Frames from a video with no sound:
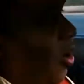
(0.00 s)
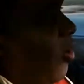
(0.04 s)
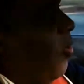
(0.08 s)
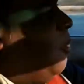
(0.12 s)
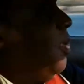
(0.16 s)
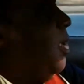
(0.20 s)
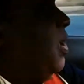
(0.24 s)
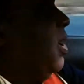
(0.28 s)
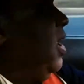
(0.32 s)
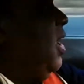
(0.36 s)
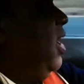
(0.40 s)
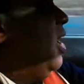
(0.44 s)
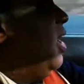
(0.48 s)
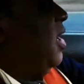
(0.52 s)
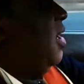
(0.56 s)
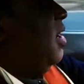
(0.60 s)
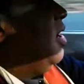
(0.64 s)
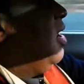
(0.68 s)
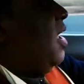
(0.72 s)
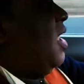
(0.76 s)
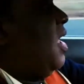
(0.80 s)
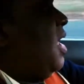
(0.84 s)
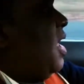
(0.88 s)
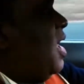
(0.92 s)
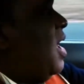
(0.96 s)
open. And
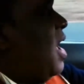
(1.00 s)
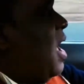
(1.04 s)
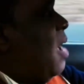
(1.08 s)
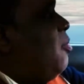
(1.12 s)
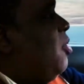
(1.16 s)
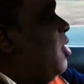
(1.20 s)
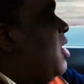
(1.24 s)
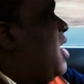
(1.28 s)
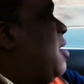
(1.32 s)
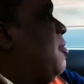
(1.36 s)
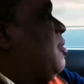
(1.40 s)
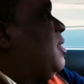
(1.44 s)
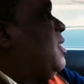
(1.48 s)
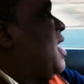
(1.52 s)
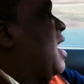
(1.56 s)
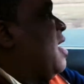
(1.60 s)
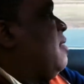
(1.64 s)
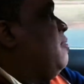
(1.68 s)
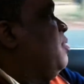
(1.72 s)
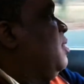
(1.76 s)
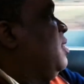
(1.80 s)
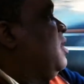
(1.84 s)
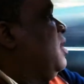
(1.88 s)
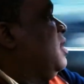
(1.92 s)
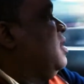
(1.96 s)
I'm okay with
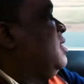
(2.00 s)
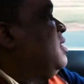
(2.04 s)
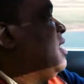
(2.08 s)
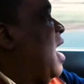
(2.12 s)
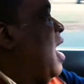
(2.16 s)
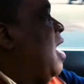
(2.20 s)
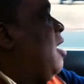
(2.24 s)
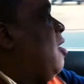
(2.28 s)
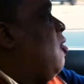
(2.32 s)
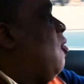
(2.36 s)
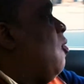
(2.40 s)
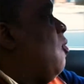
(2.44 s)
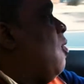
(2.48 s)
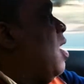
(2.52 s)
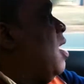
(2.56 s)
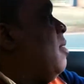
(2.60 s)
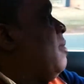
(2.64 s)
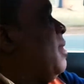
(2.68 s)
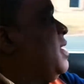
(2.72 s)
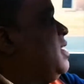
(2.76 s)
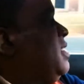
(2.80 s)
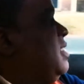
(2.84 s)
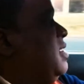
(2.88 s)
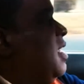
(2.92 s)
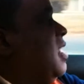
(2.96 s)
that because I don't want
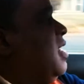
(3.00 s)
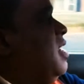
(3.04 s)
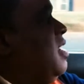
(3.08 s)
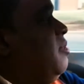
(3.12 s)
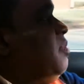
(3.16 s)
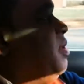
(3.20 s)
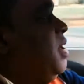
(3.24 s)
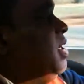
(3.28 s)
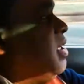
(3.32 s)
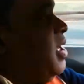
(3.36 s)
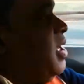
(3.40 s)
my son to be